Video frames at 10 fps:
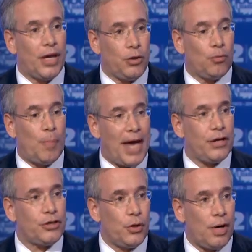way you
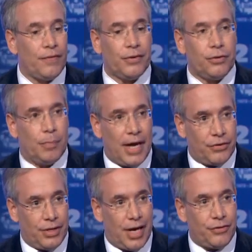manage an office. You
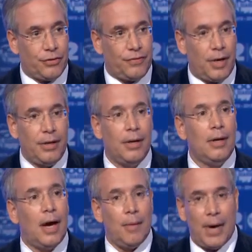manage the NYSERS fund.
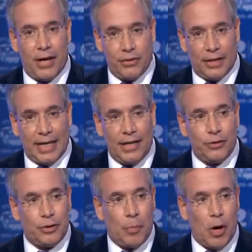I manage the land use